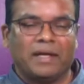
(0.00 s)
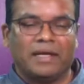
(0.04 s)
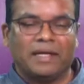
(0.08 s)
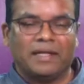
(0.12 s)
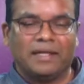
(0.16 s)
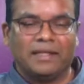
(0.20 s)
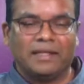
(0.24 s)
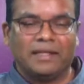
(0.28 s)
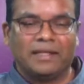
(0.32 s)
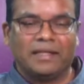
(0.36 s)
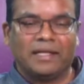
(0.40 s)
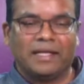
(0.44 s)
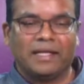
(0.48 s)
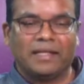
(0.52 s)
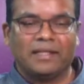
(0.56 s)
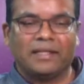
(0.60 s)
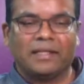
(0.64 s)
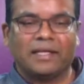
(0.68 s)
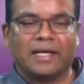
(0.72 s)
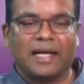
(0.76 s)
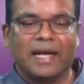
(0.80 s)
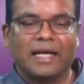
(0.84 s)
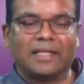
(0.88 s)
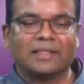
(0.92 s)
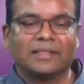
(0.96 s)
In
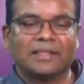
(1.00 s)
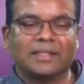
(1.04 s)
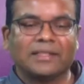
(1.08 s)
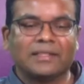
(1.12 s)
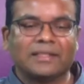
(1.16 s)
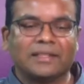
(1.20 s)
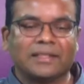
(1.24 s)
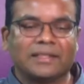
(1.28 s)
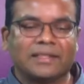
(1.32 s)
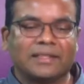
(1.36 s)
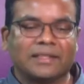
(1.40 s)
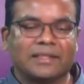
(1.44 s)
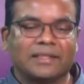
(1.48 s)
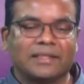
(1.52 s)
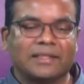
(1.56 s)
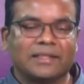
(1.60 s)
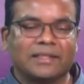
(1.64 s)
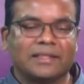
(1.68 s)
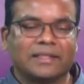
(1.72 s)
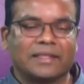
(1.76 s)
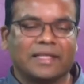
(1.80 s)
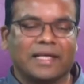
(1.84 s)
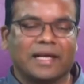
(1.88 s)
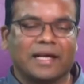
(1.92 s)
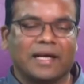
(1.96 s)
the X-ray
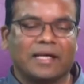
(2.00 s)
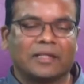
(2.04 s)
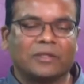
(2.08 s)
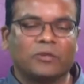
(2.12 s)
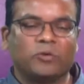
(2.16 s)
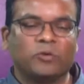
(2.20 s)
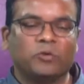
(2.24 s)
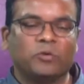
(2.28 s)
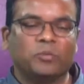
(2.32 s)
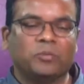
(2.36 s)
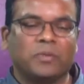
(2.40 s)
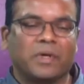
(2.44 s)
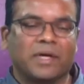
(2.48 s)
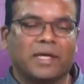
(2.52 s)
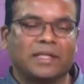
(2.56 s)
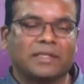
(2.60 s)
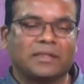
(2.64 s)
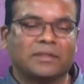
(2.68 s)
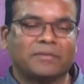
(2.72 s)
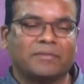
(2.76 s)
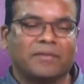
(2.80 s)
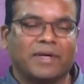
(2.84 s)
CCDs, there are two parts.